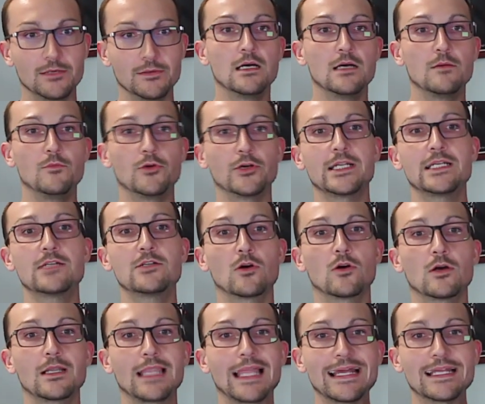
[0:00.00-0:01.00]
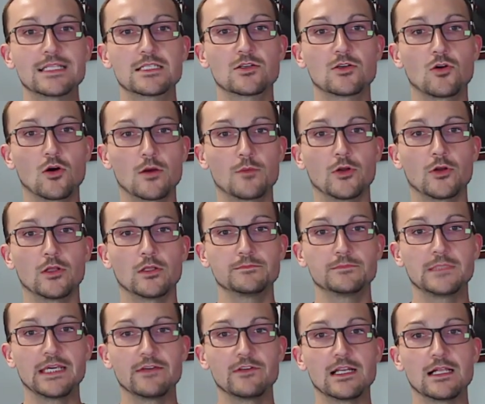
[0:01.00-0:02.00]
Marine Corps Lance Corporal
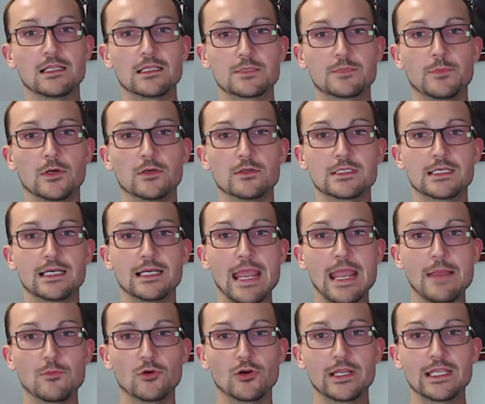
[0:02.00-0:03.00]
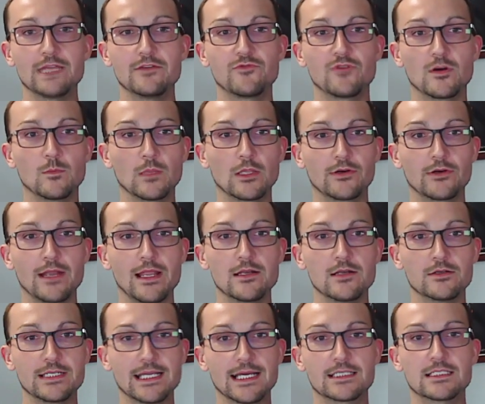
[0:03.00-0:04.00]
David L. Esposa, a Marine from
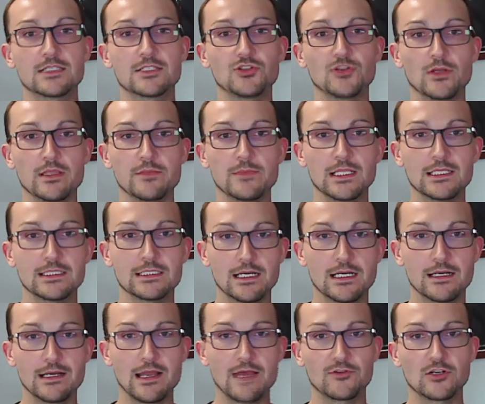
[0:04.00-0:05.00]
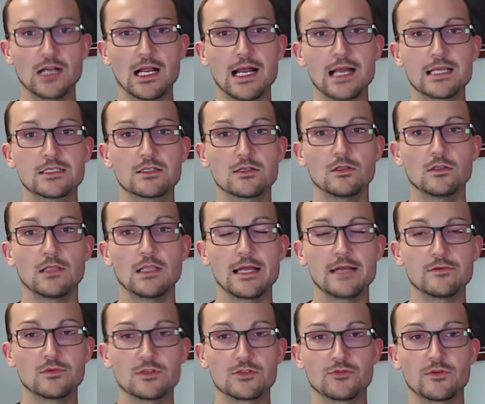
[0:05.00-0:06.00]
Laredo, Texas, joined the military after high school
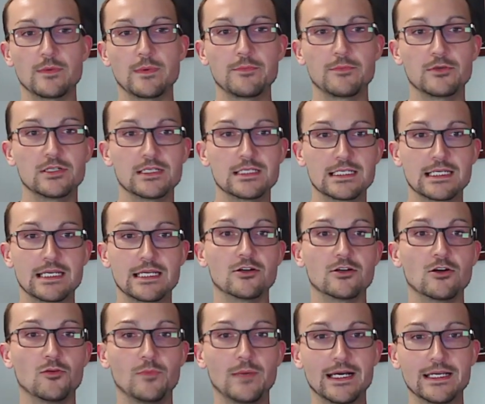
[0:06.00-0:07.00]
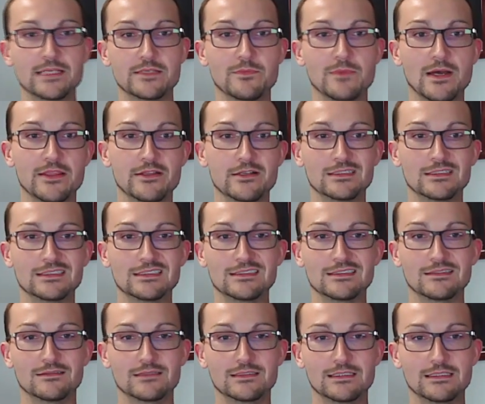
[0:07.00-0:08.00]
and was remembered as a hero by his mother. Oh,
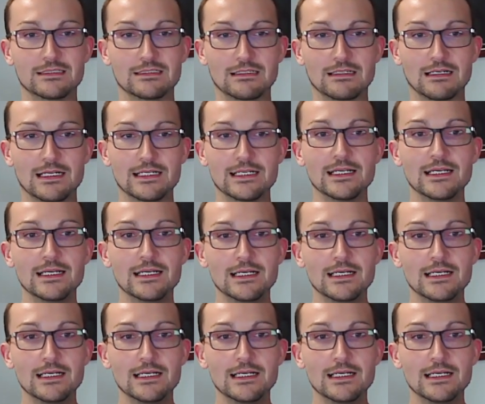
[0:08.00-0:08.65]
God.